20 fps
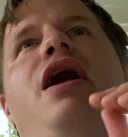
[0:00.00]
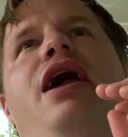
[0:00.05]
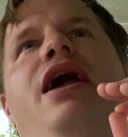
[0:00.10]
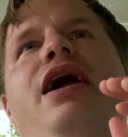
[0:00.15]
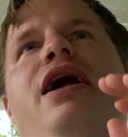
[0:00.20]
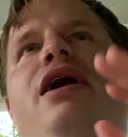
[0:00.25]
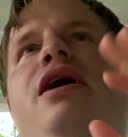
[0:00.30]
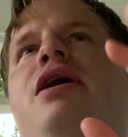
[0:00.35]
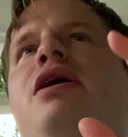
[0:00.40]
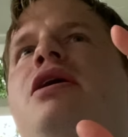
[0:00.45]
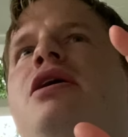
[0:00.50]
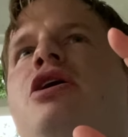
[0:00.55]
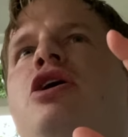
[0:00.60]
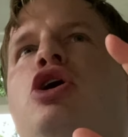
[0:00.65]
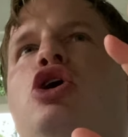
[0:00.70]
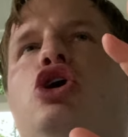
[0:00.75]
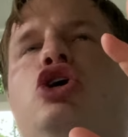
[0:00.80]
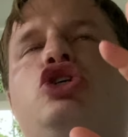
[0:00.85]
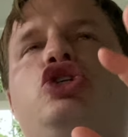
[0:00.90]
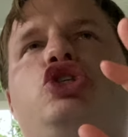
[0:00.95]
a
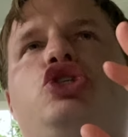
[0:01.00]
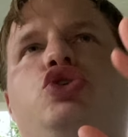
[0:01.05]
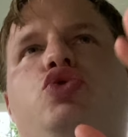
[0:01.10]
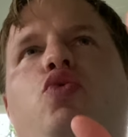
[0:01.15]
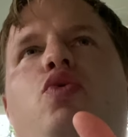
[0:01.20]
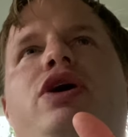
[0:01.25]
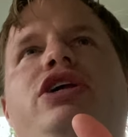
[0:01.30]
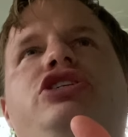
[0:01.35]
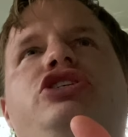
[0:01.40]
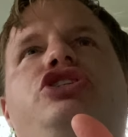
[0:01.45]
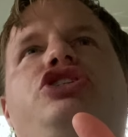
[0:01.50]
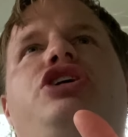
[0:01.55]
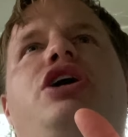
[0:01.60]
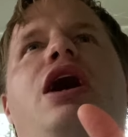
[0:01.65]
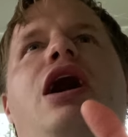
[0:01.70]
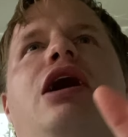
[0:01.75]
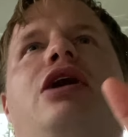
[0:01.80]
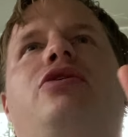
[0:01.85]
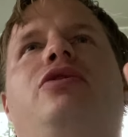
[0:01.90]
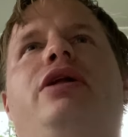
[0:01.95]
Swiss
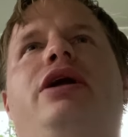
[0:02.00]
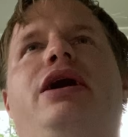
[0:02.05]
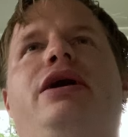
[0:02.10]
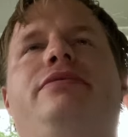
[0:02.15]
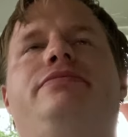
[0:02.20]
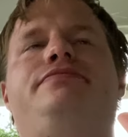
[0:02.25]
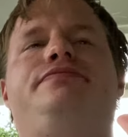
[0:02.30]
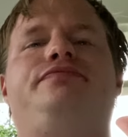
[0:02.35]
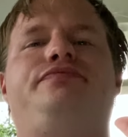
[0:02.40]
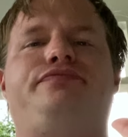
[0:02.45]
chocolate,